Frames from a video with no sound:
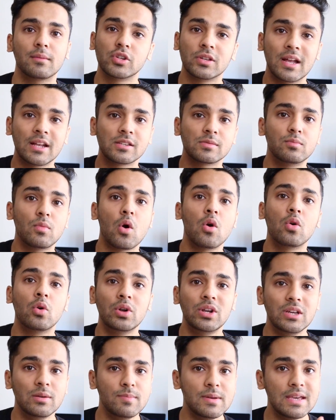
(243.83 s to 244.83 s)
So that's
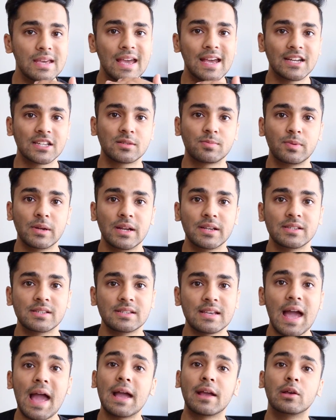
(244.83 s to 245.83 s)
MongoDB,
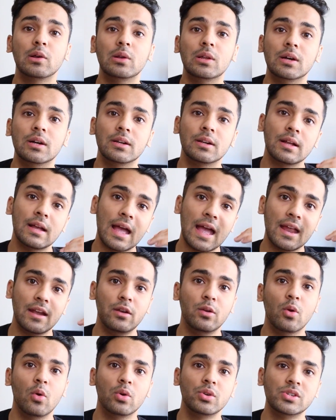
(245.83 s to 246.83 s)
Express, Angular,
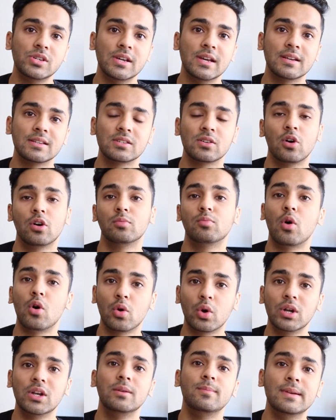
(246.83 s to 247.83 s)
and Node.js, or
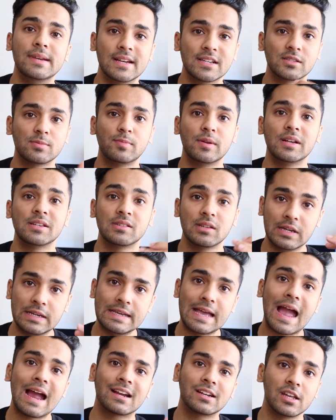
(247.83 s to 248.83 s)
MongoDB, Express,
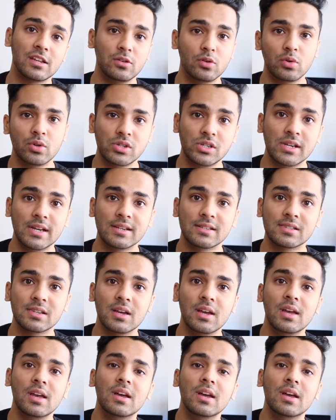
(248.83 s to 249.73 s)
React, and Node.js.